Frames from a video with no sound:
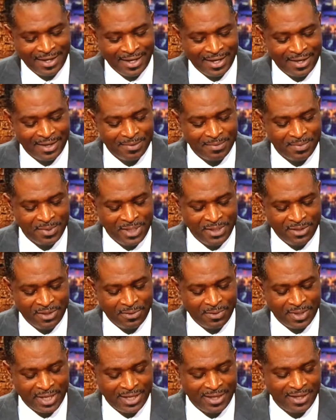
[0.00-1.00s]
And,
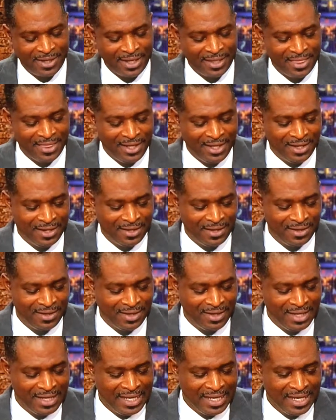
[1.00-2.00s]
I
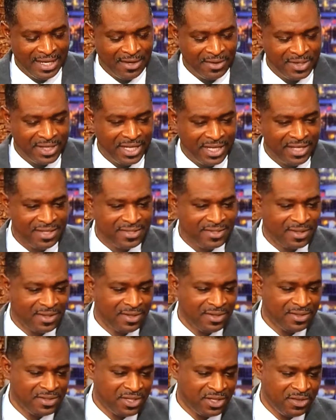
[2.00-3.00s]
think
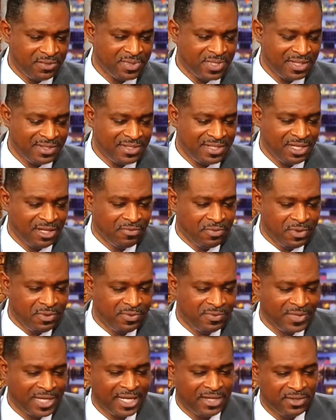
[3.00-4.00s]
nowadays, in terms of the
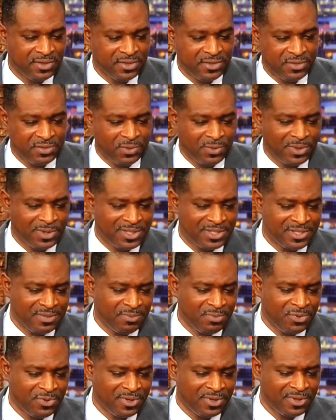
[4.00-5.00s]
selfie, we've gotten
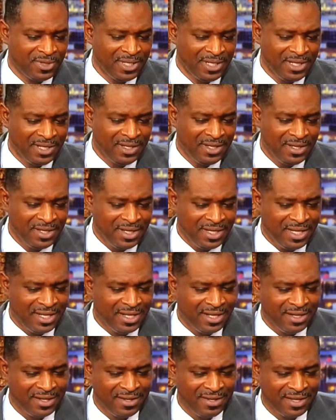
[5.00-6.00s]
towards more
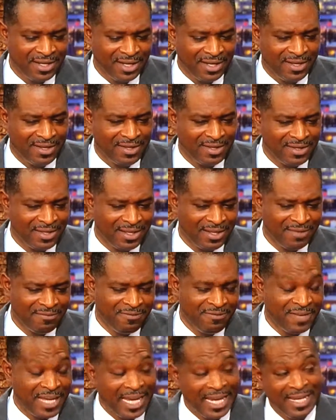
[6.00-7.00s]
in
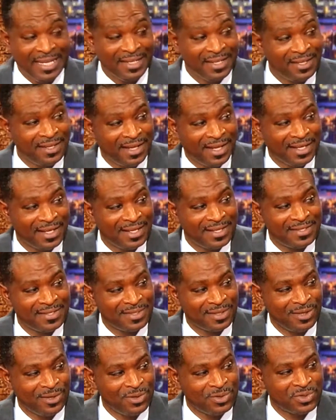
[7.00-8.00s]
a vain,
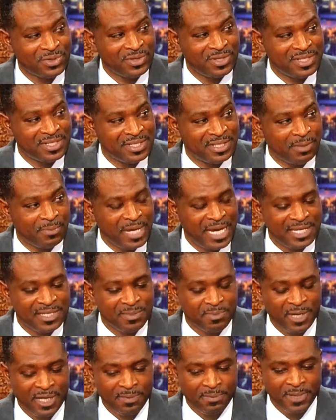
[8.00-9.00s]
I guess, culture in
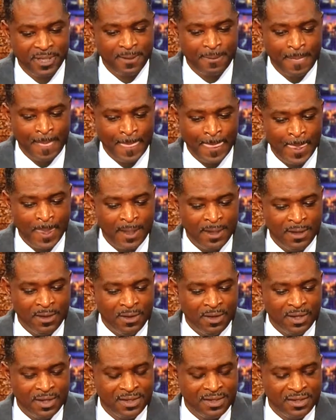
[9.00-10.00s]
some aspect, but
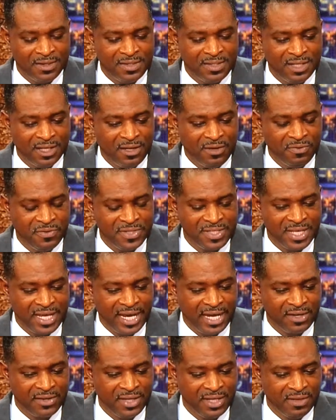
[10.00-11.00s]

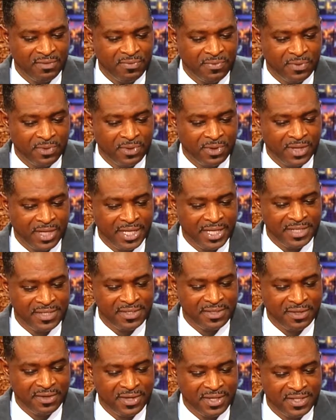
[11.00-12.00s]
SELF is an acronym
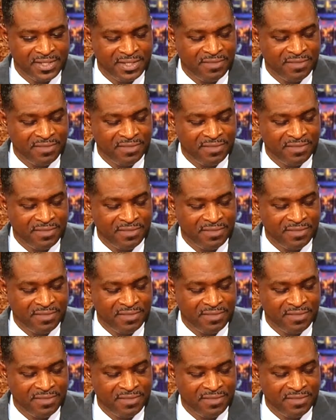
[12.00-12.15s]
for a